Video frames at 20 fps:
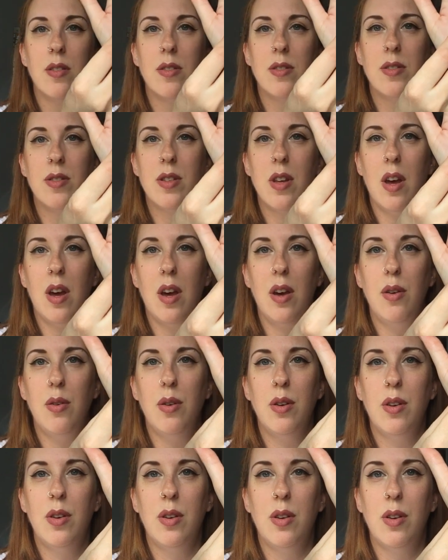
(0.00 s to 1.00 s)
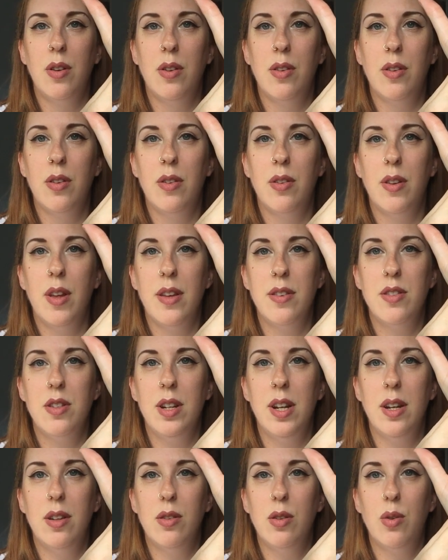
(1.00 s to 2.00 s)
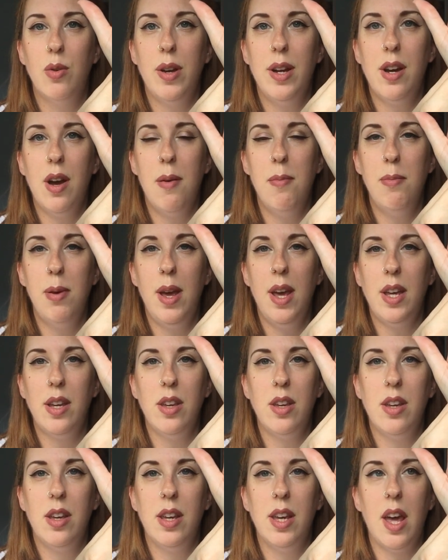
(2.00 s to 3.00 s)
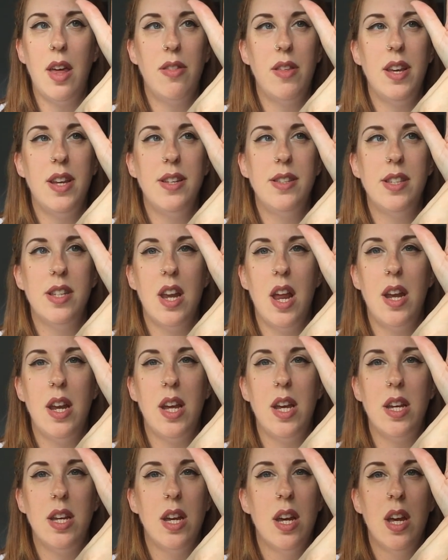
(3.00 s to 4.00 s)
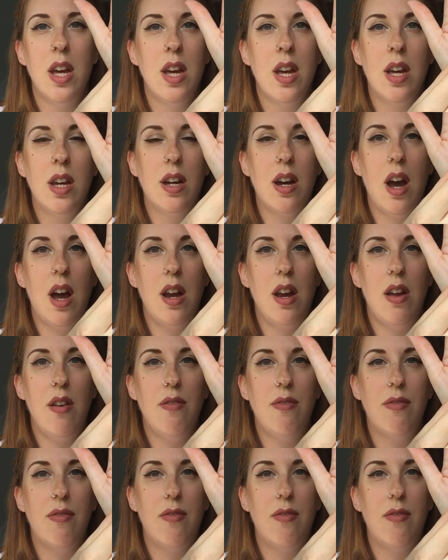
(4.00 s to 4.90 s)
So that's your little quick unpick. You can get these in any kind of